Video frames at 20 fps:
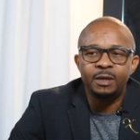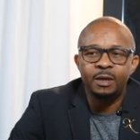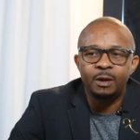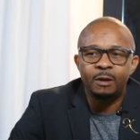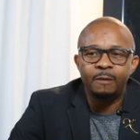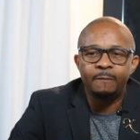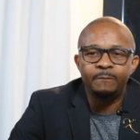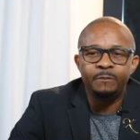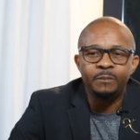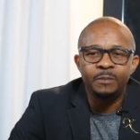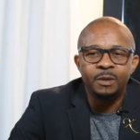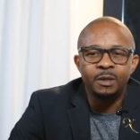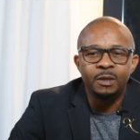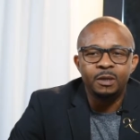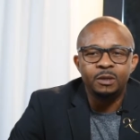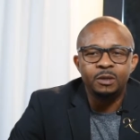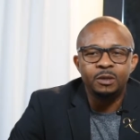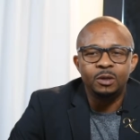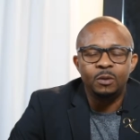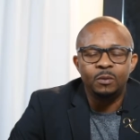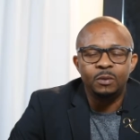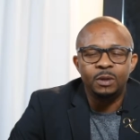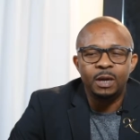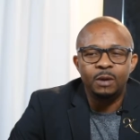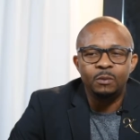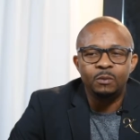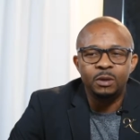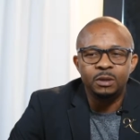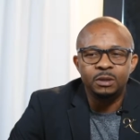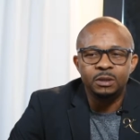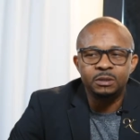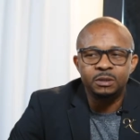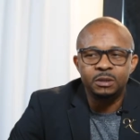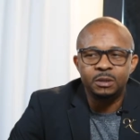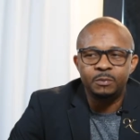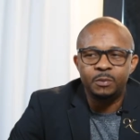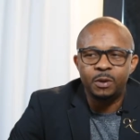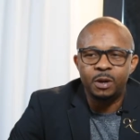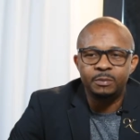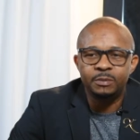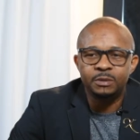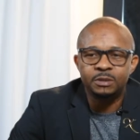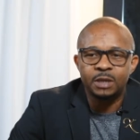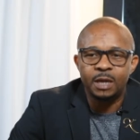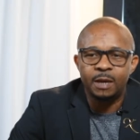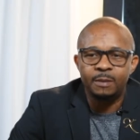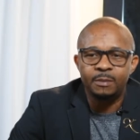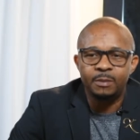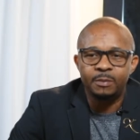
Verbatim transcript: Um, you know, when I walked into the barbershop,